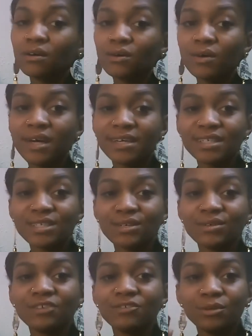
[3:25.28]
Okay,
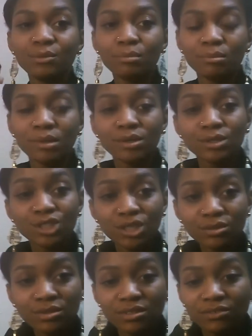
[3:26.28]
so if you
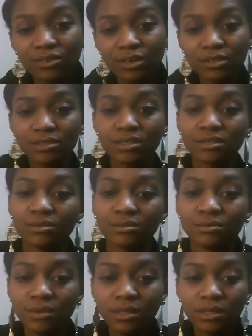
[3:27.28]
chose the first
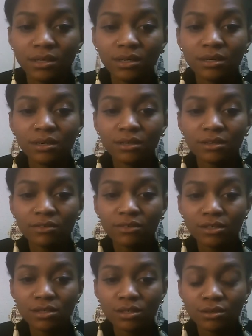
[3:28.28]
song, the
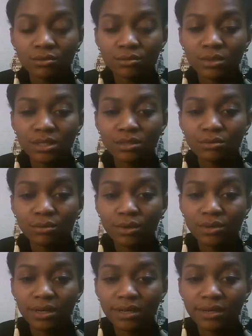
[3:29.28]
first song was The
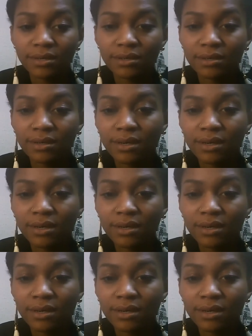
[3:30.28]
Rhodonite.